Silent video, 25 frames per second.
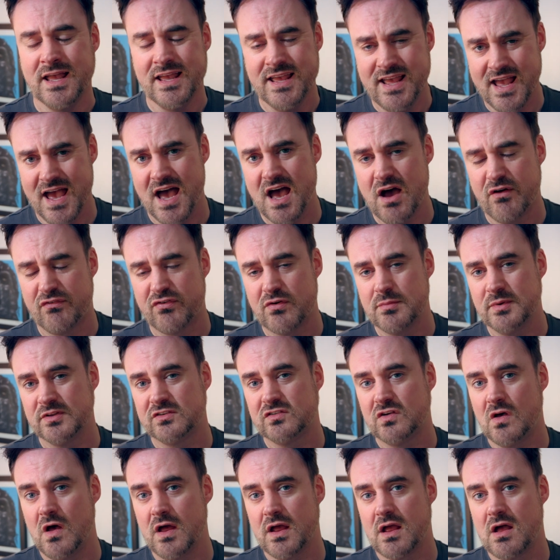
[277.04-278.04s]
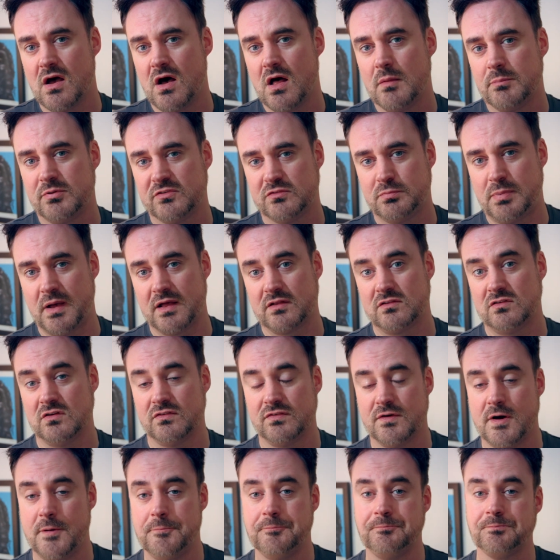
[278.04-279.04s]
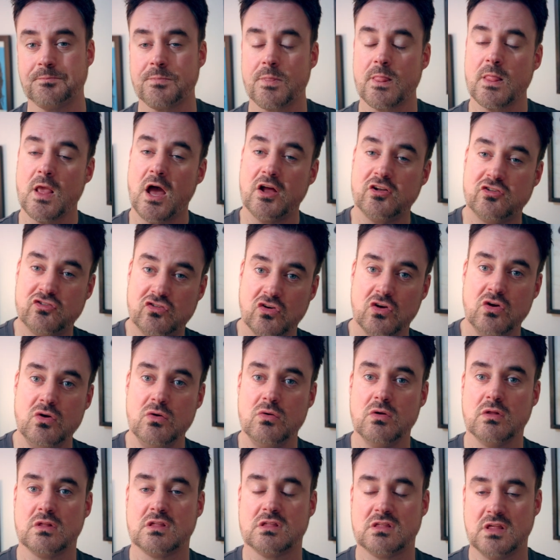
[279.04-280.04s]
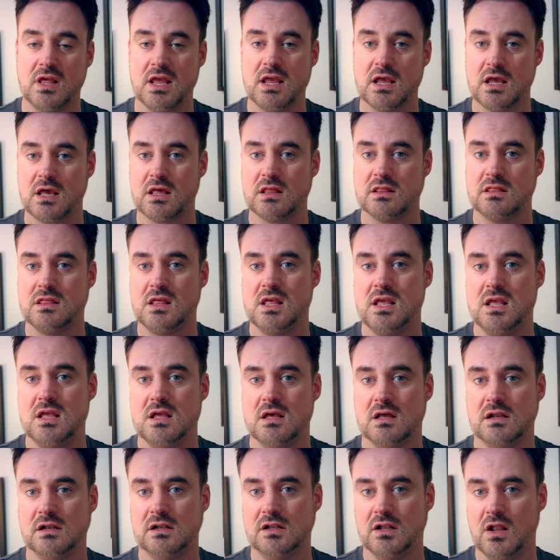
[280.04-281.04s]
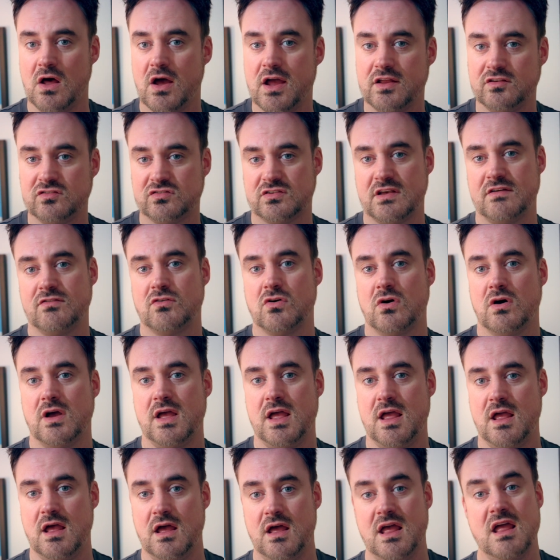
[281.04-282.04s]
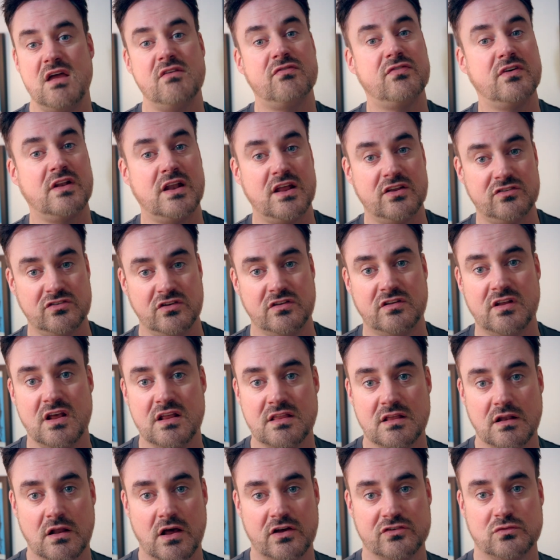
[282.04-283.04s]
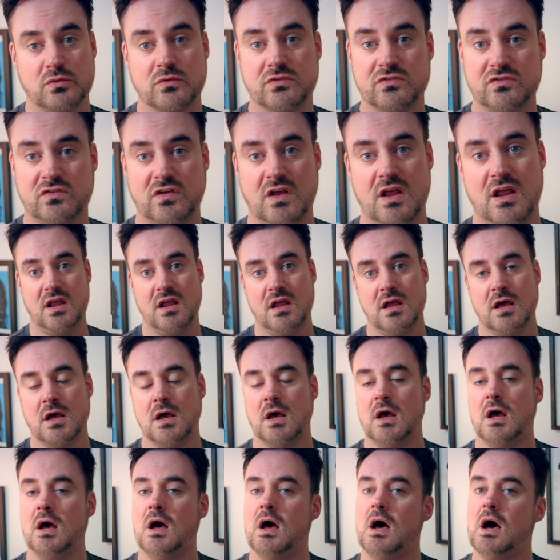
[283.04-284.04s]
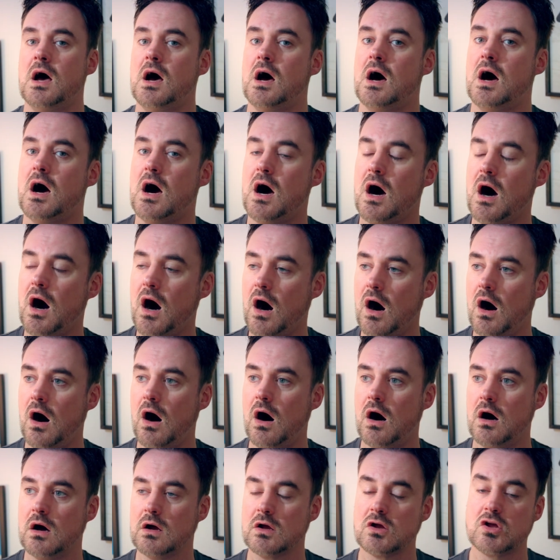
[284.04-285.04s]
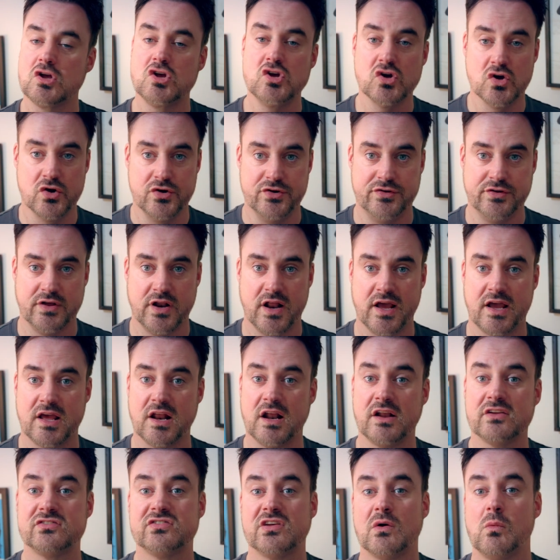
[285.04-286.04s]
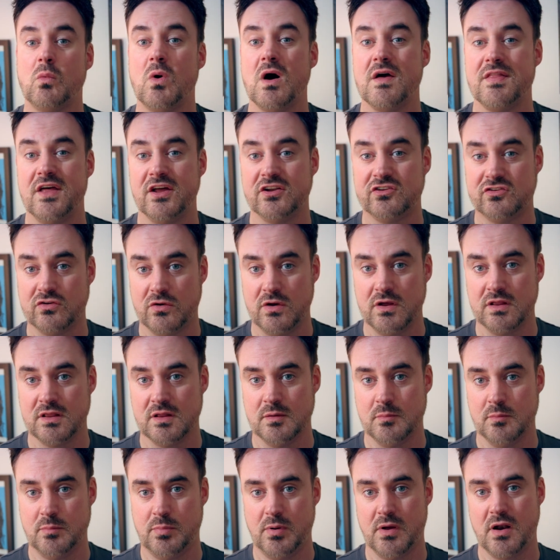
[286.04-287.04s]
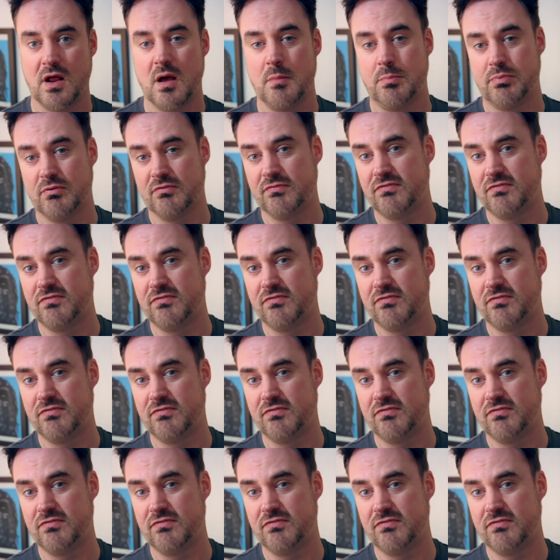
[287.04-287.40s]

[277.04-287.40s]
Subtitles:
yeah, from a Taycan perspective, I do think the lights they've got here, if it is indeed the lights we'll see, are good. And I can understand why they're doing them, but I